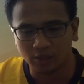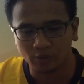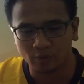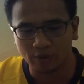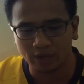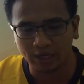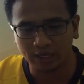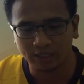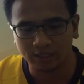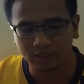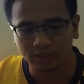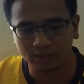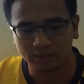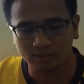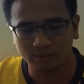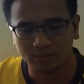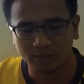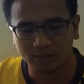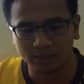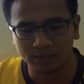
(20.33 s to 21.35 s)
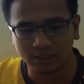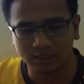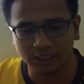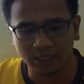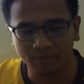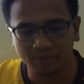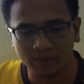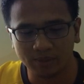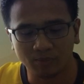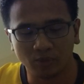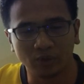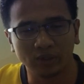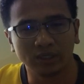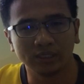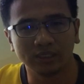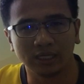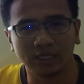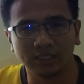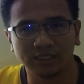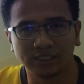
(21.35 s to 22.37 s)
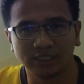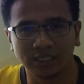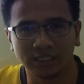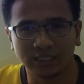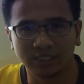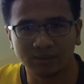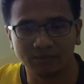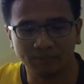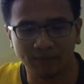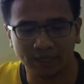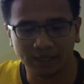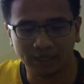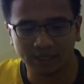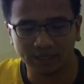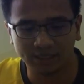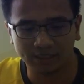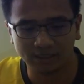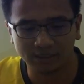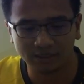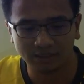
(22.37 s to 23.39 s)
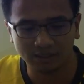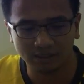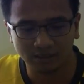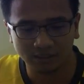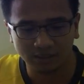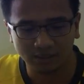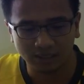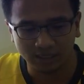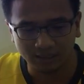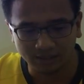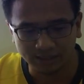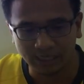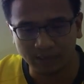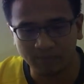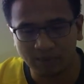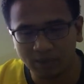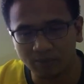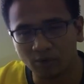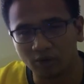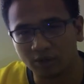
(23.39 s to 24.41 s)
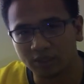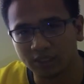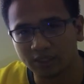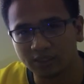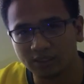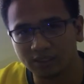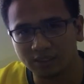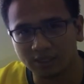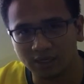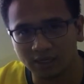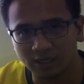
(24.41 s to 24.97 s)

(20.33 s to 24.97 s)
when JP Morgan and Chase Manhattan, JP Morgan